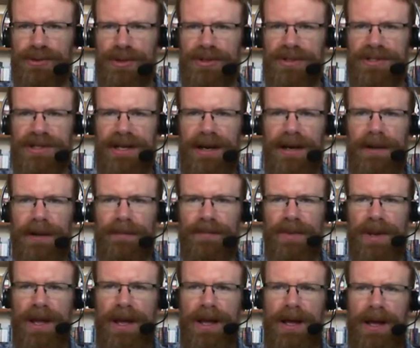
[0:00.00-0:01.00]
took Sarah,
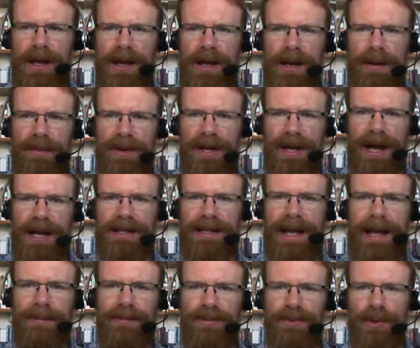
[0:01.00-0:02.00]
but God
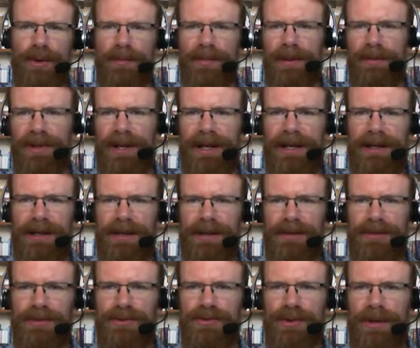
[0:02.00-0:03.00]
came to Abimelech in
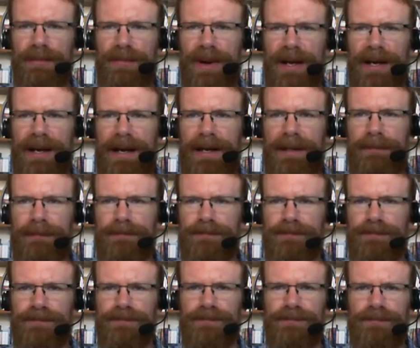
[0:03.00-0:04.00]
a dream by night
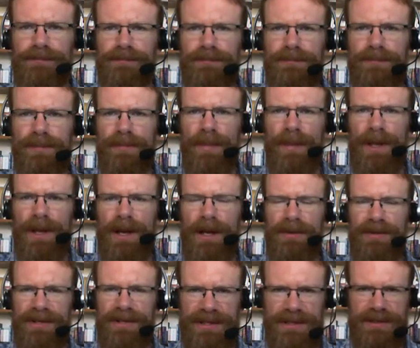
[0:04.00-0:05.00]

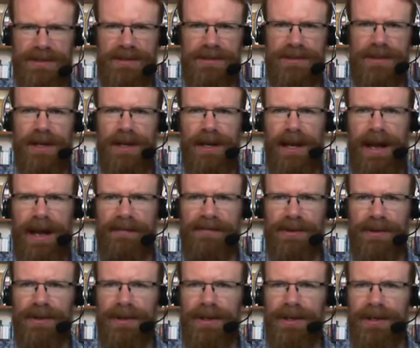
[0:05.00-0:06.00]
uh, this is uh,
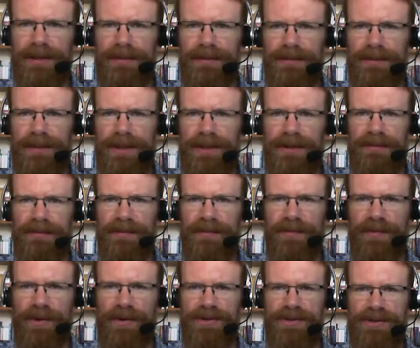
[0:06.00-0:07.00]
after in in
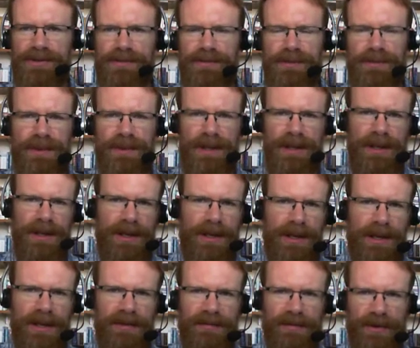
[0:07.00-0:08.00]
verse
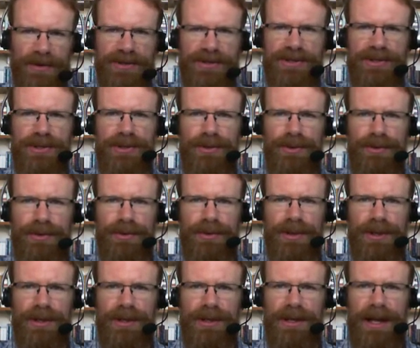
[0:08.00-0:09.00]
in verse two,
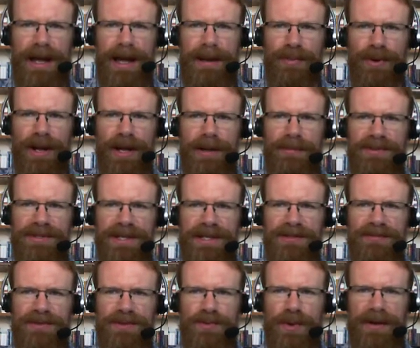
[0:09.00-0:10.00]
Abraham
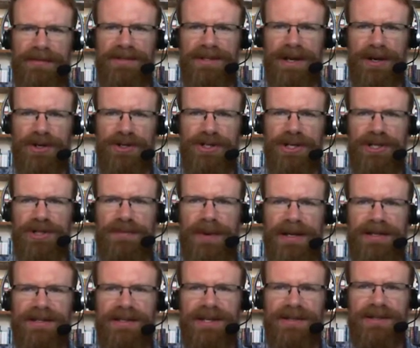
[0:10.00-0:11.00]
says of his wife Sarah, "She is
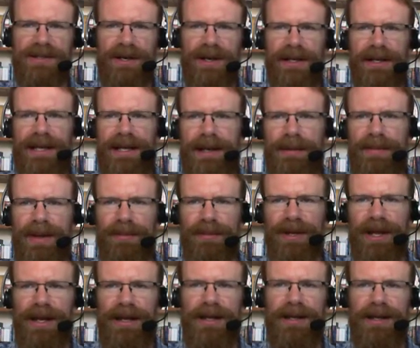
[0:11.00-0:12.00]
my sister." And King
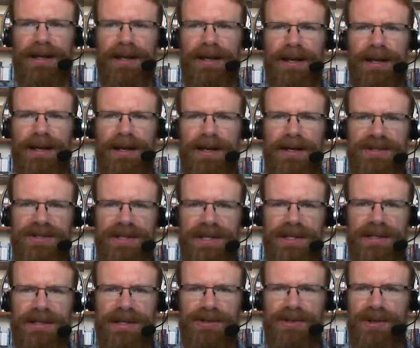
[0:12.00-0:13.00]
Abimelech uh,
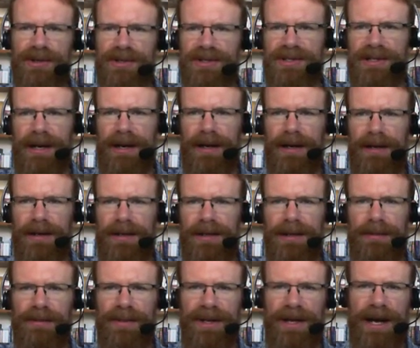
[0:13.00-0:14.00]
sent and took Sarah.
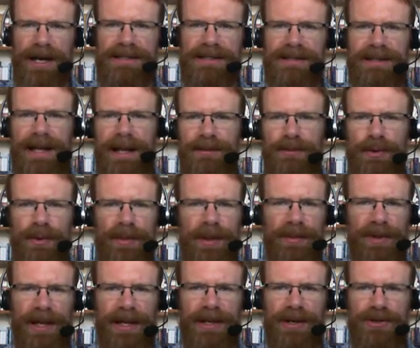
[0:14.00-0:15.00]
But God came to
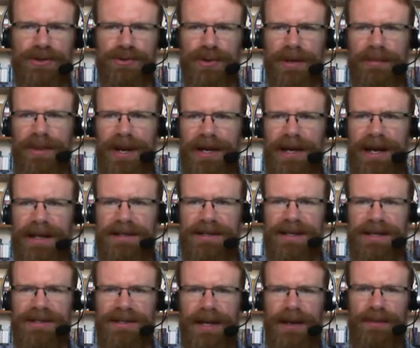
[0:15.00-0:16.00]
Abimelech in a dream by night and
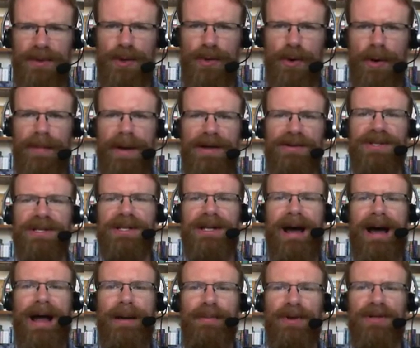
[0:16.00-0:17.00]
said to him, "You are about to
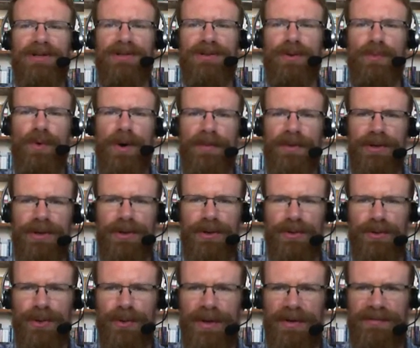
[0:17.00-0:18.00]
die because of the woman
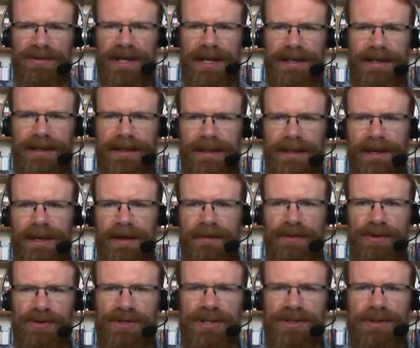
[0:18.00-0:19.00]
who you have taken,
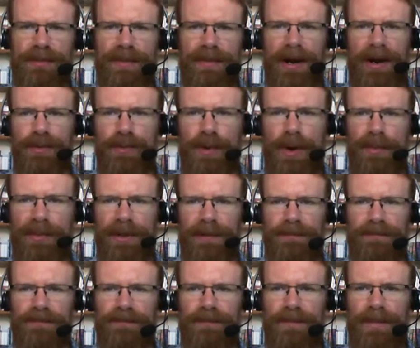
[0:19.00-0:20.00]
for she is a married woman."